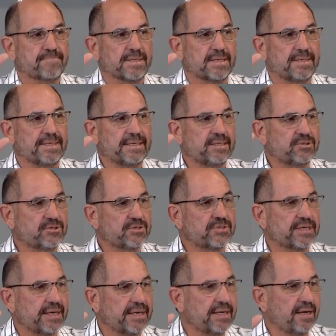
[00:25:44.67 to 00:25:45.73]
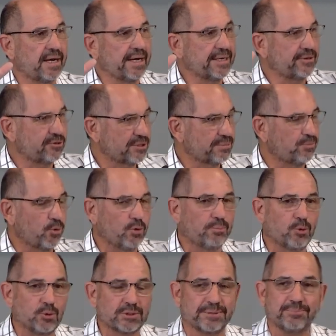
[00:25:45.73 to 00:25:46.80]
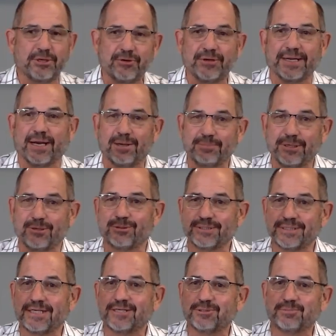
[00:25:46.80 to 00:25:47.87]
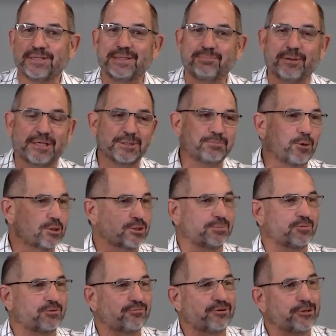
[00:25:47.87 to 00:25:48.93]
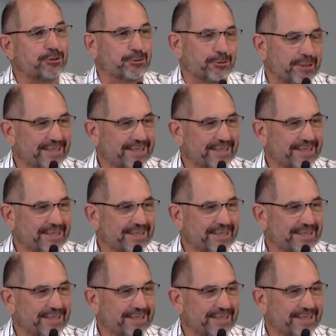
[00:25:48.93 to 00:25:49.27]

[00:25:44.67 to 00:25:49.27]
Needless to say, I use it more and more as a mirror now because it gives me the best possible view.